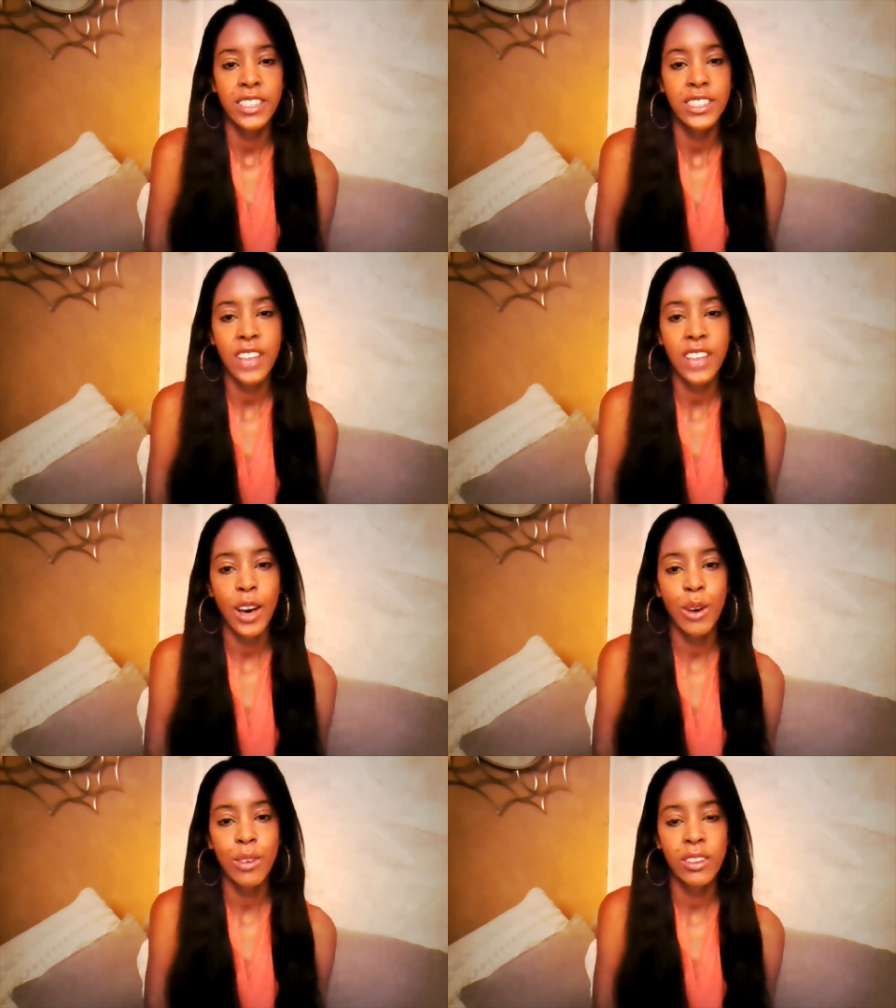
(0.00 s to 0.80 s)

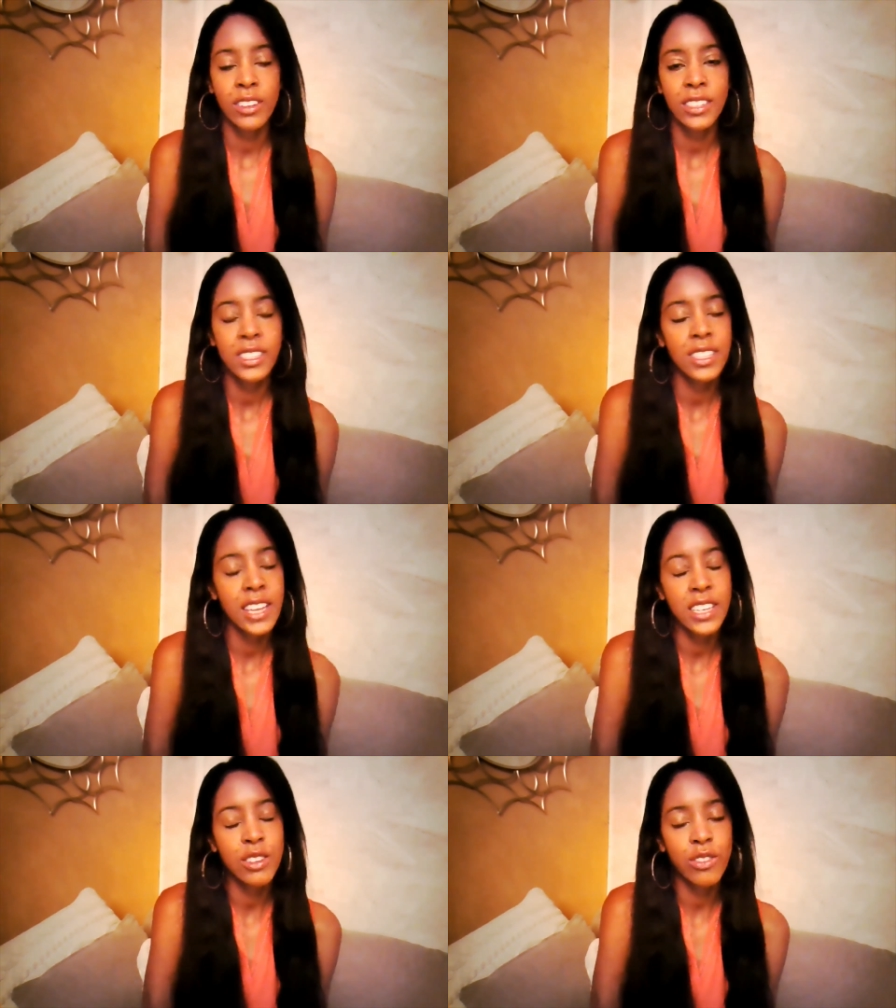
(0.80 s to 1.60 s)
So
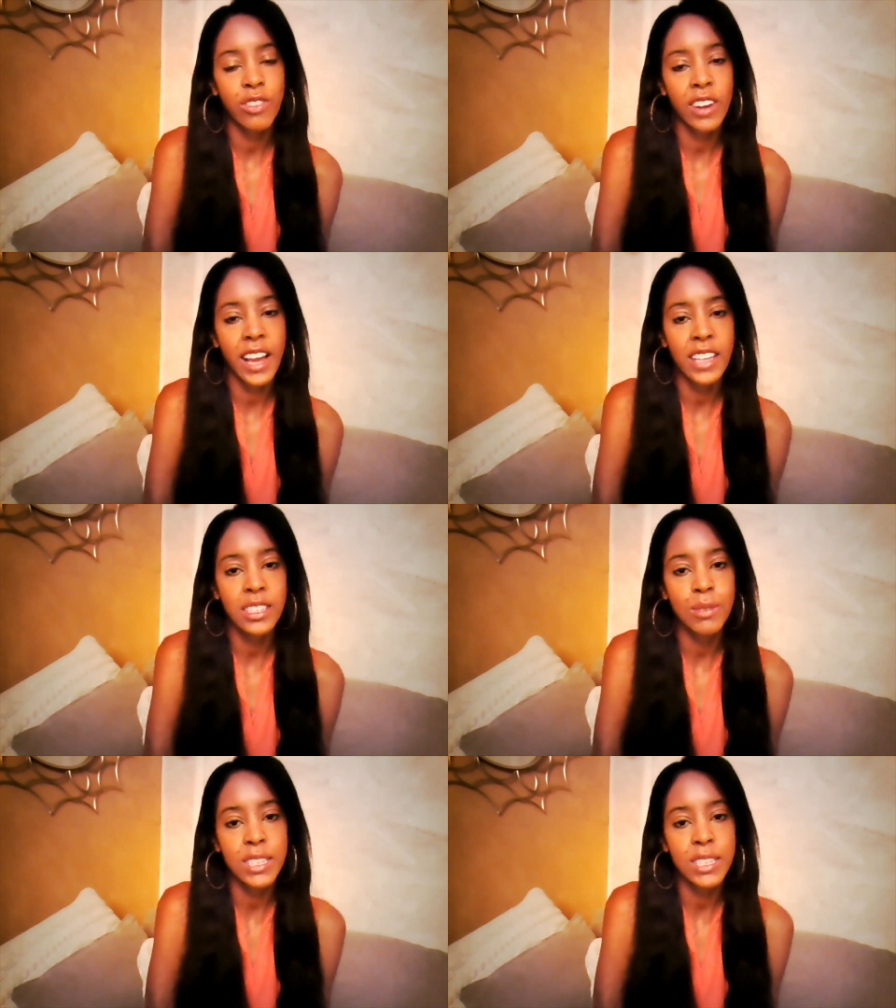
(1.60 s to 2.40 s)
stay tuned for
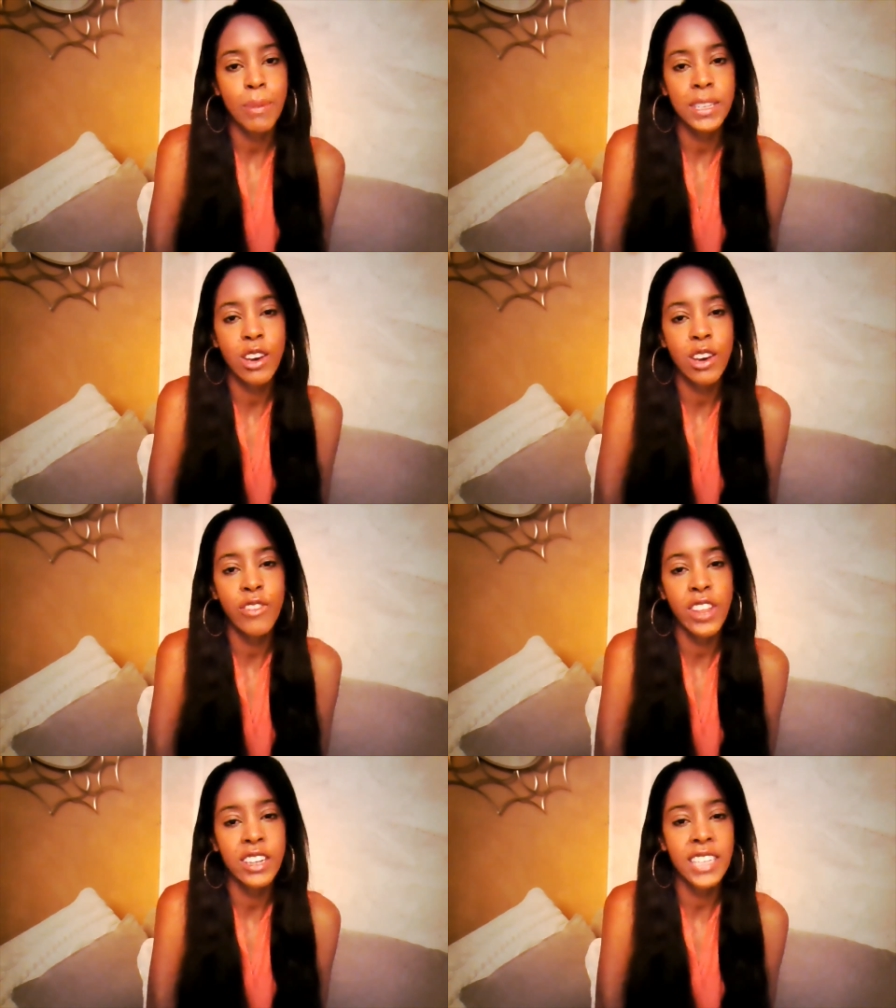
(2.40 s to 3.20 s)
next week's episode.
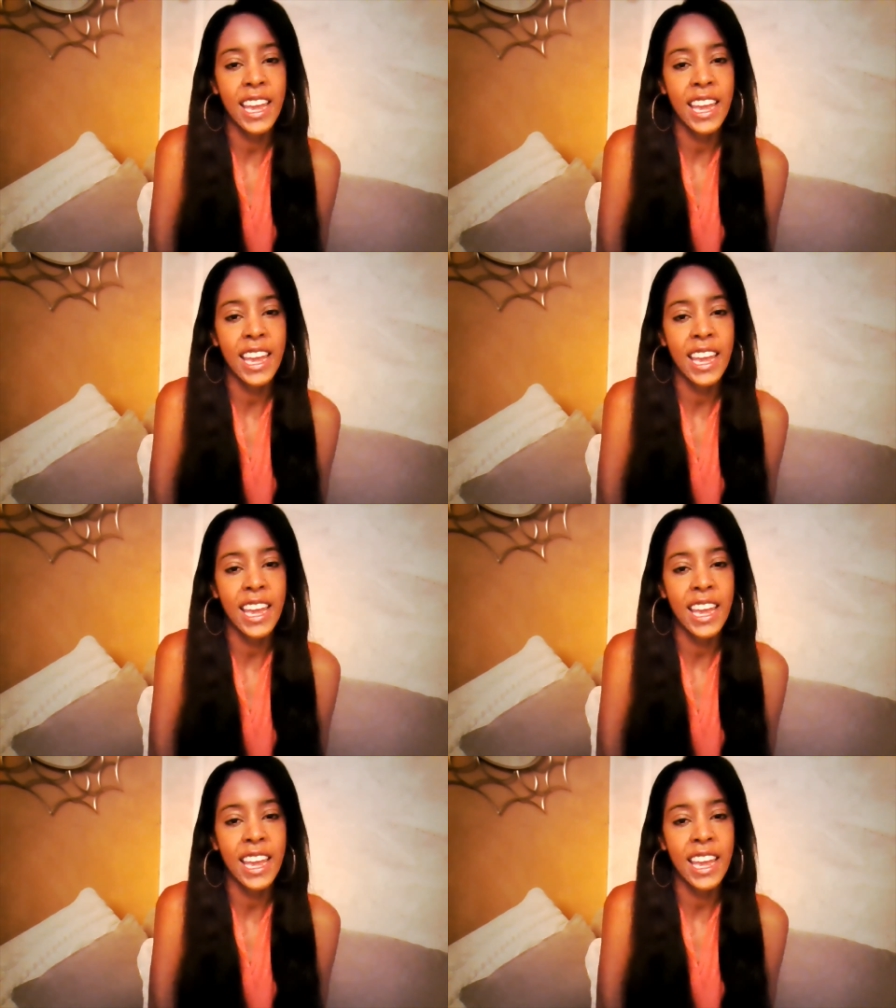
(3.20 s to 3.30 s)
If there's